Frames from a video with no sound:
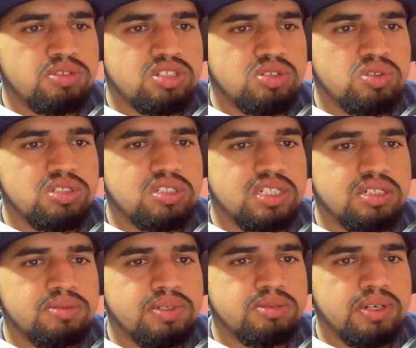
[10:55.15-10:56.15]
source
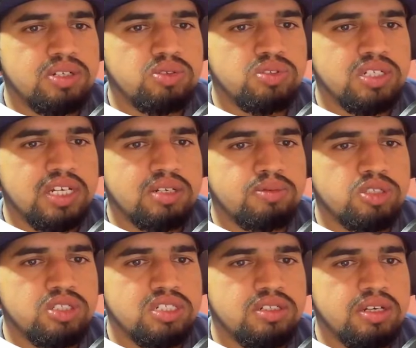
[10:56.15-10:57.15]
database by using AWS
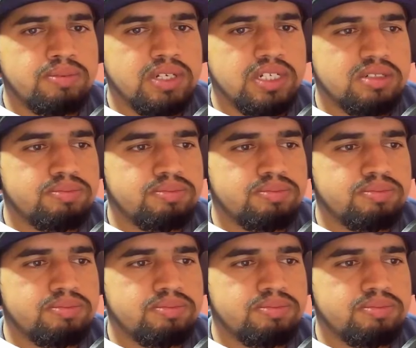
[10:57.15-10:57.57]
DMS,